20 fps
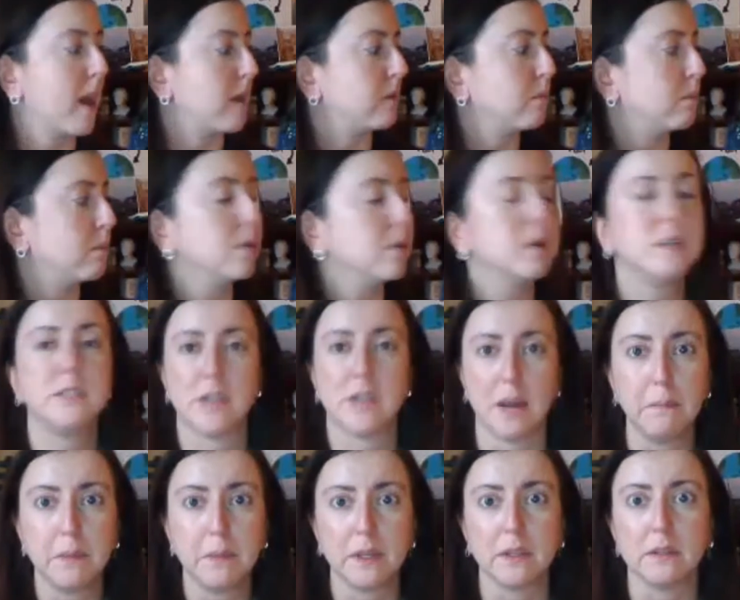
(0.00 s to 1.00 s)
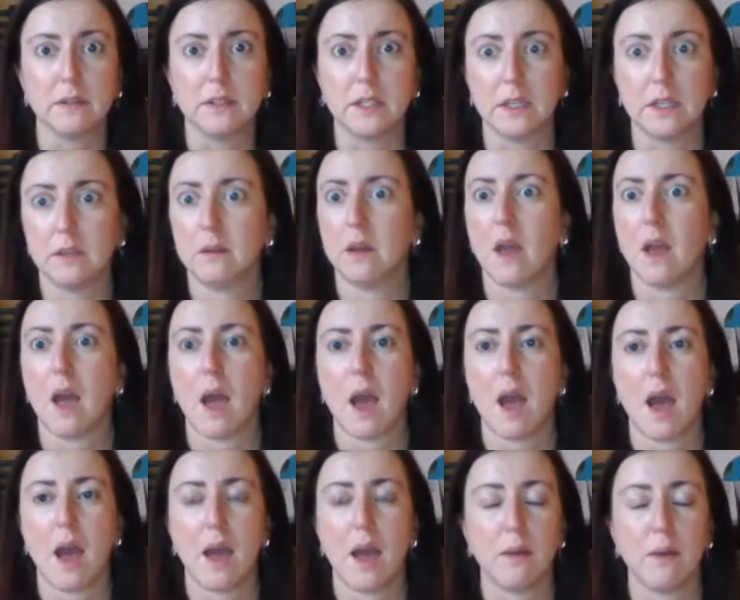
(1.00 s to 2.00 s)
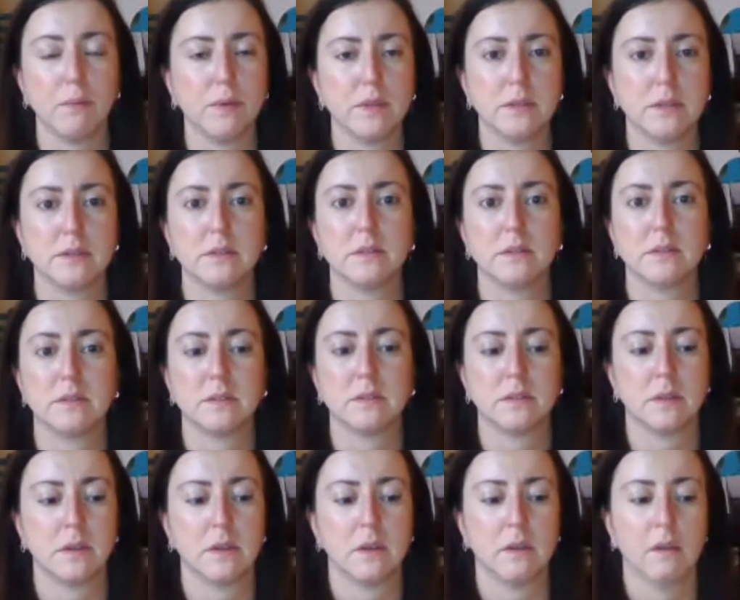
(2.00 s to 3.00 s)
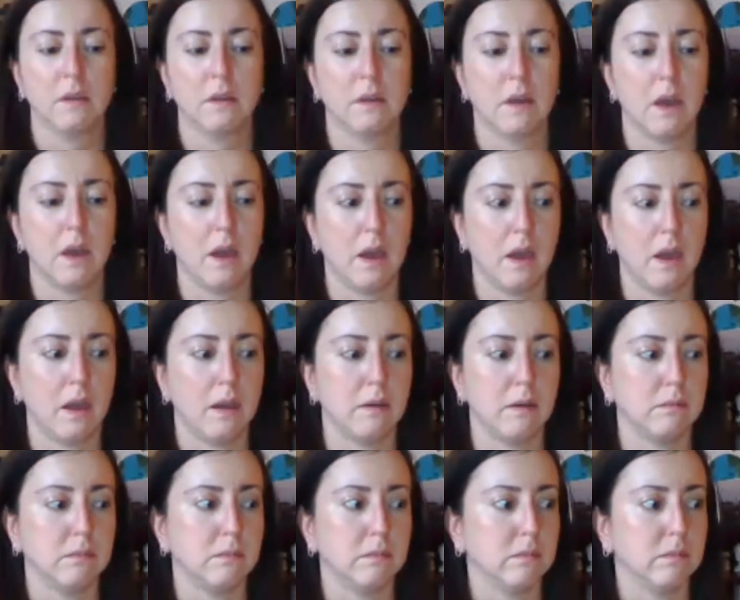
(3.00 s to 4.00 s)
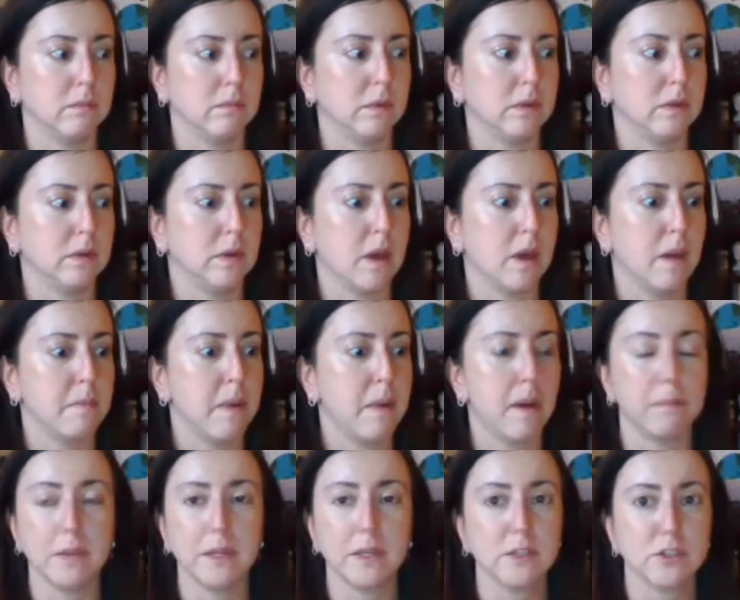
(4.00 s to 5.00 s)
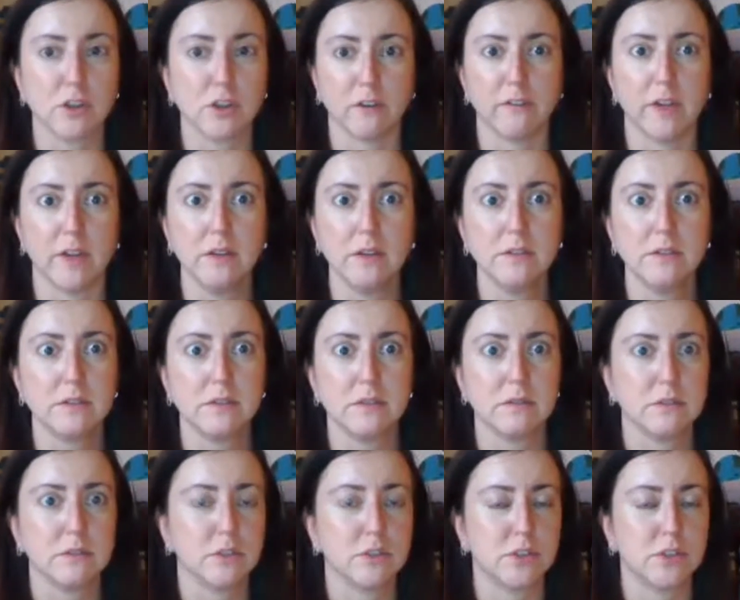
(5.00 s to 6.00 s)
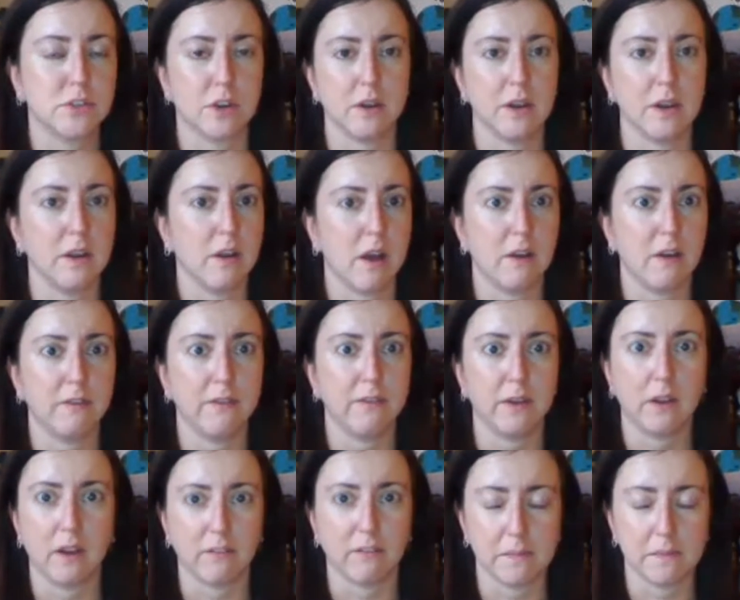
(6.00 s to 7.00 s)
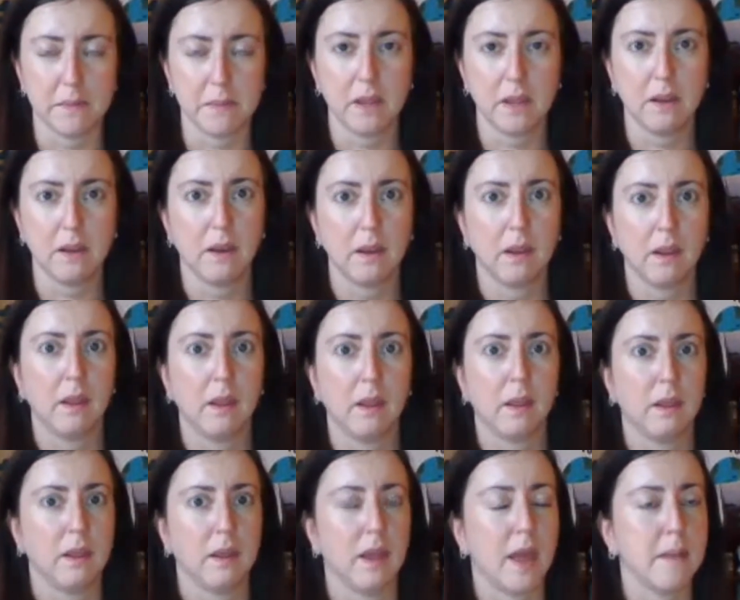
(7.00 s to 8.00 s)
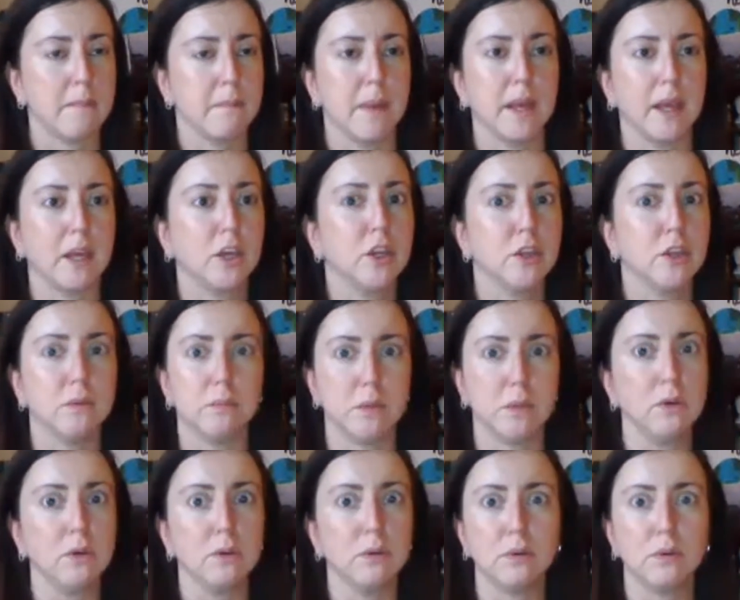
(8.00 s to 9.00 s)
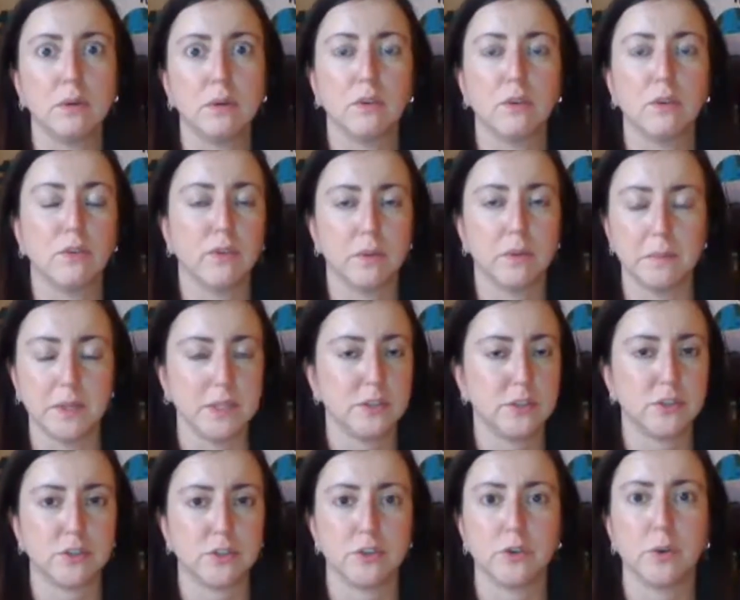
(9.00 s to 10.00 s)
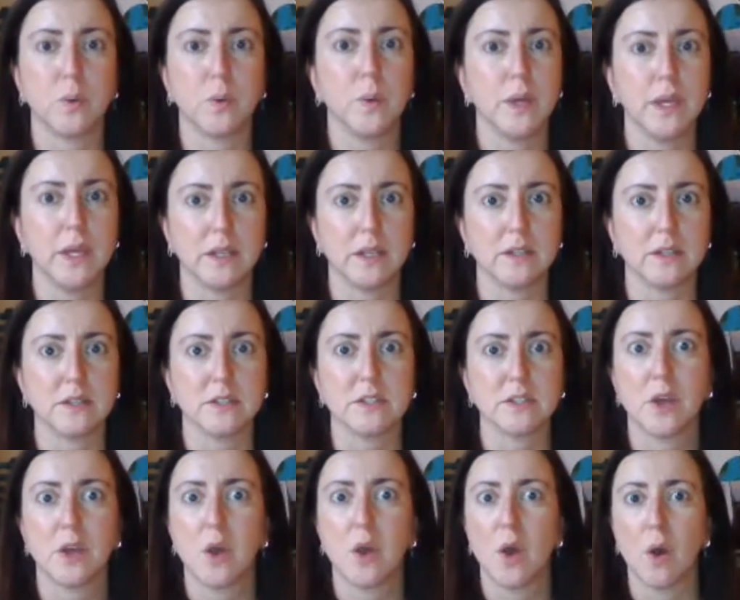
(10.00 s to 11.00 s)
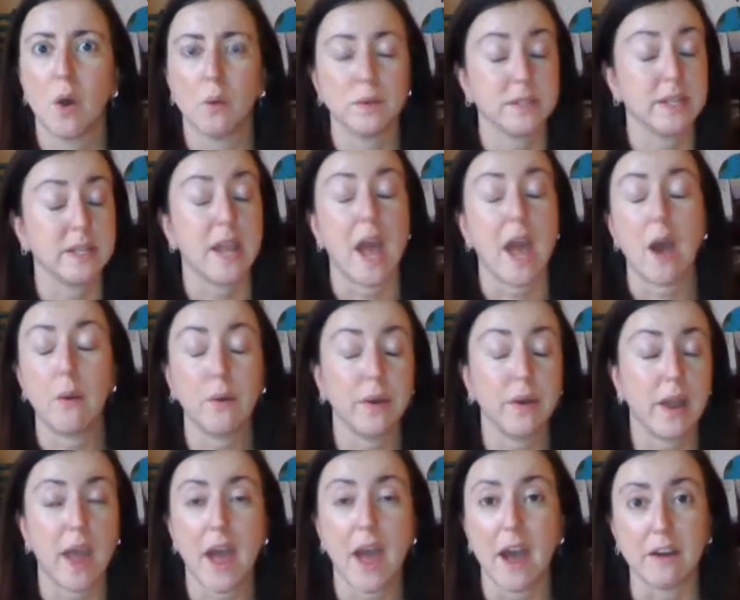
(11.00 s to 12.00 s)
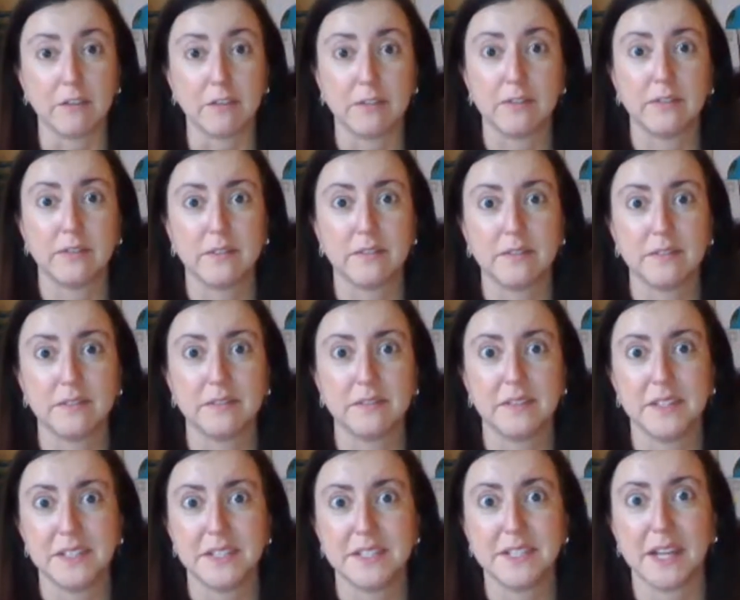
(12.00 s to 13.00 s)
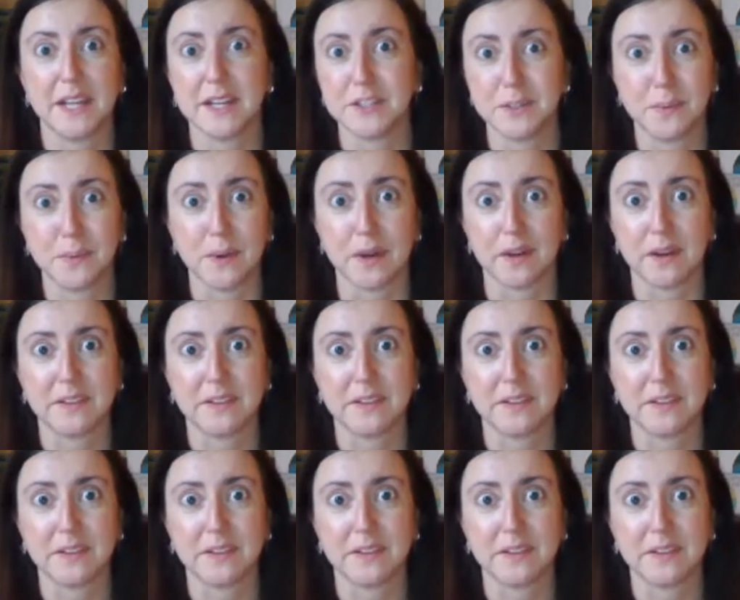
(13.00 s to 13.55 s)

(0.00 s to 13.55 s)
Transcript: predominantly, I was um, a public servant starting off in government and my commute from Eastern Queens was an hour and a half to get to work.